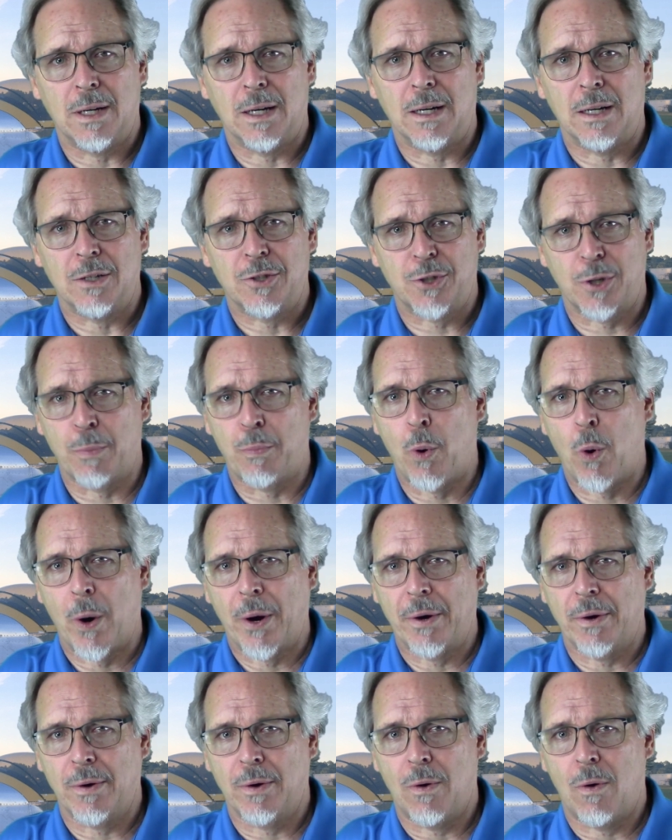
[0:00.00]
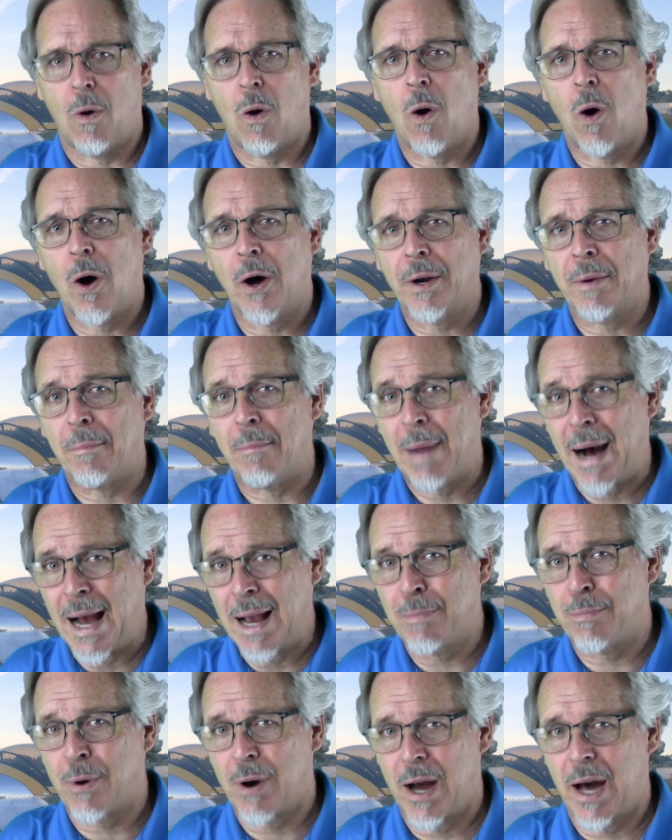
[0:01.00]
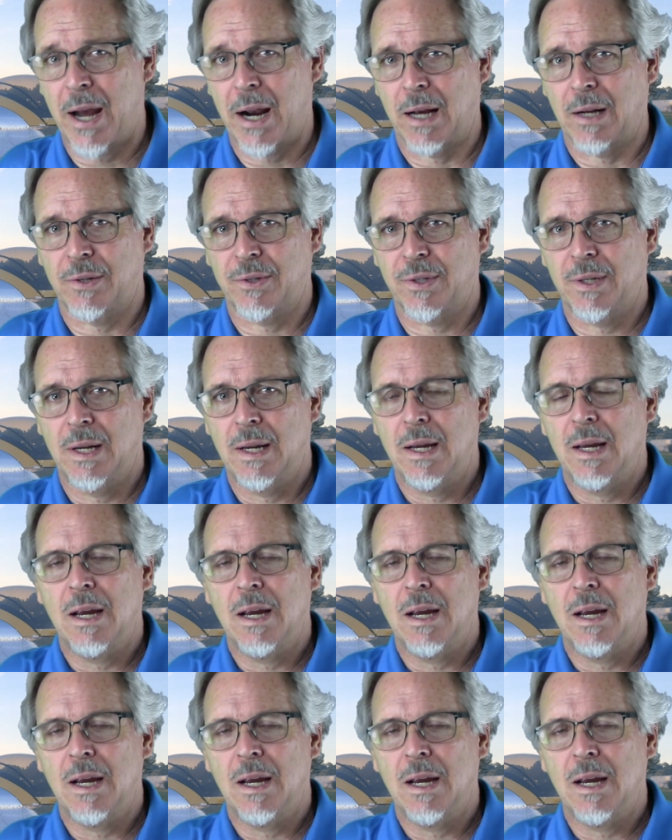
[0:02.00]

support on my products.